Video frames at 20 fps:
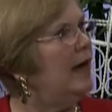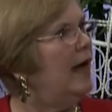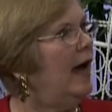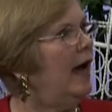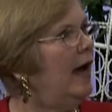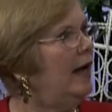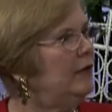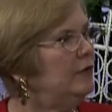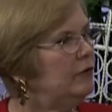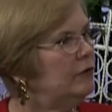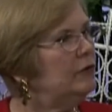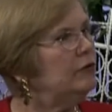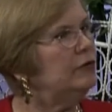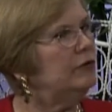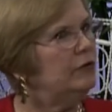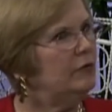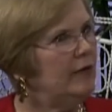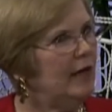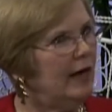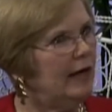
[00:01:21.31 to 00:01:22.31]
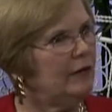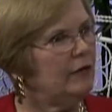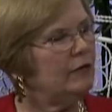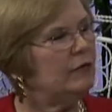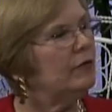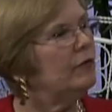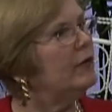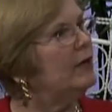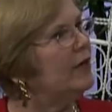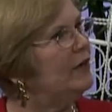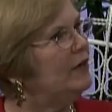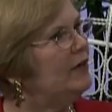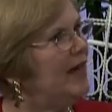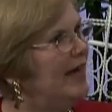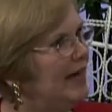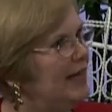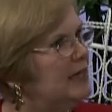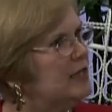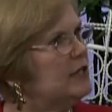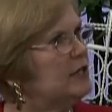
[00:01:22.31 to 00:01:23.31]
and you can do that through their
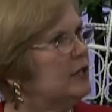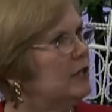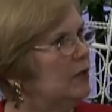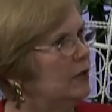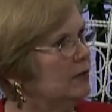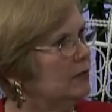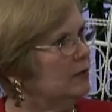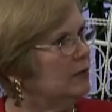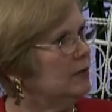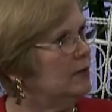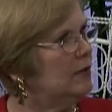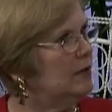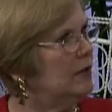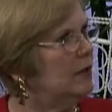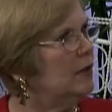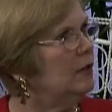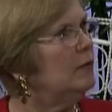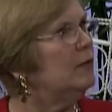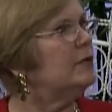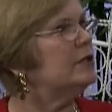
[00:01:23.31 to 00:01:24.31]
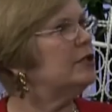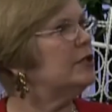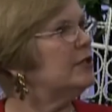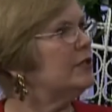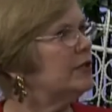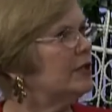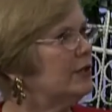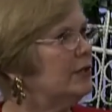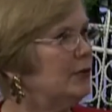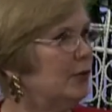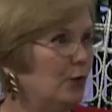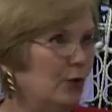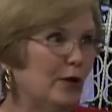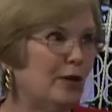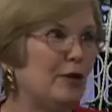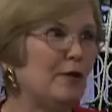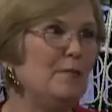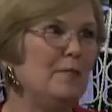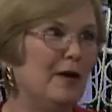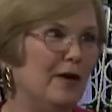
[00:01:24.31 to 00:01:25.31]
NAICS code, which is the
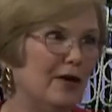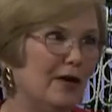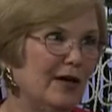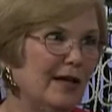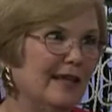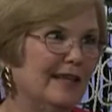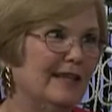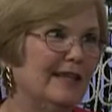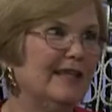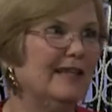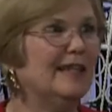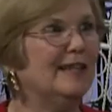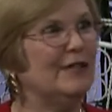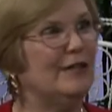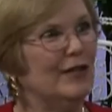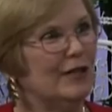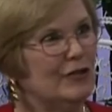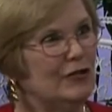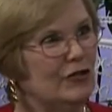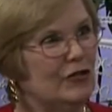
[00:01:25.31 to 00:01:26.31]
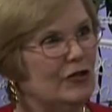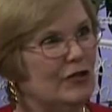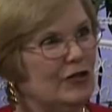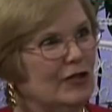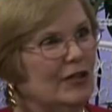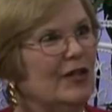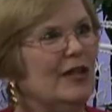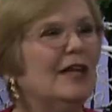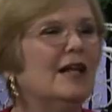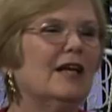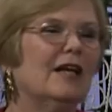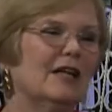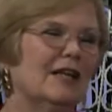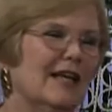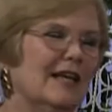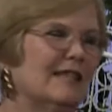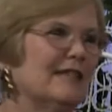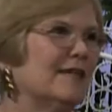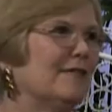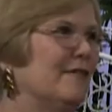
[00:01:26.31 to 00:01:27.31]
North American Industrial
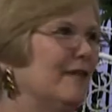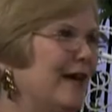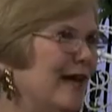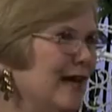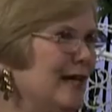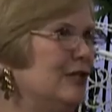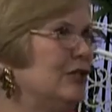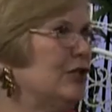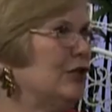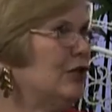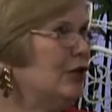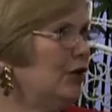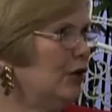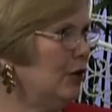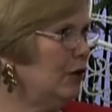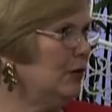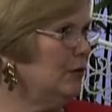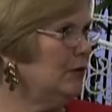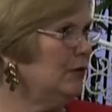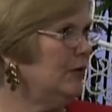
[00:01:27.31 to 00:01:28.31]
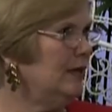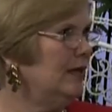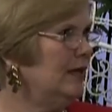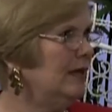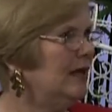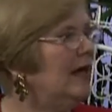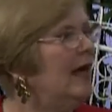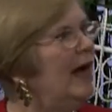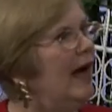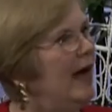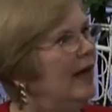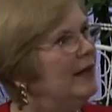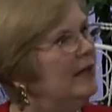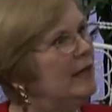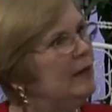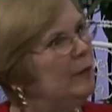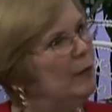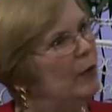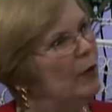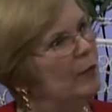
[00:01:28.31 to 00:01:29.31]
Classification Code, and
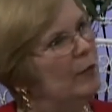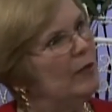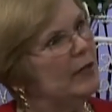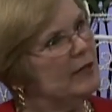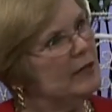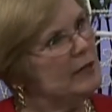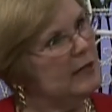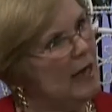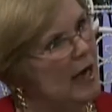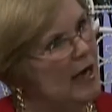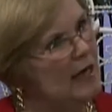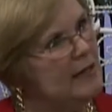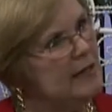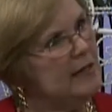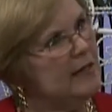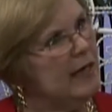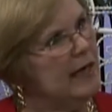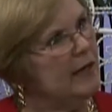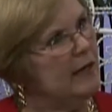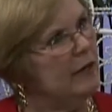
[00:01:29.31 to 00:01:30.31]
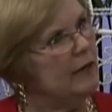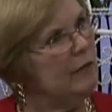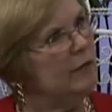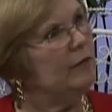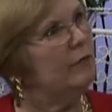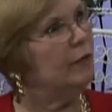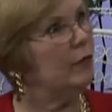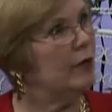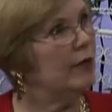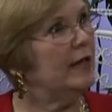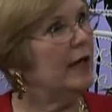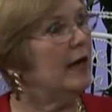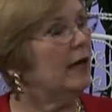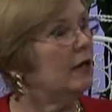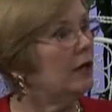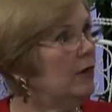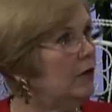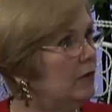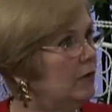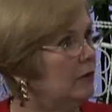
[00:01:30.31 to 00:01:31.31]
the appropriate size standard for that
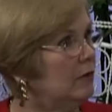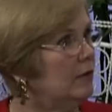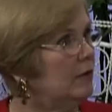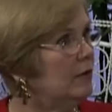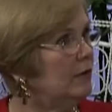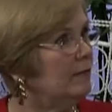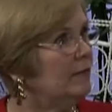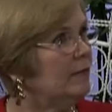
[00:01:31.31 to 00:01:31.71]
code.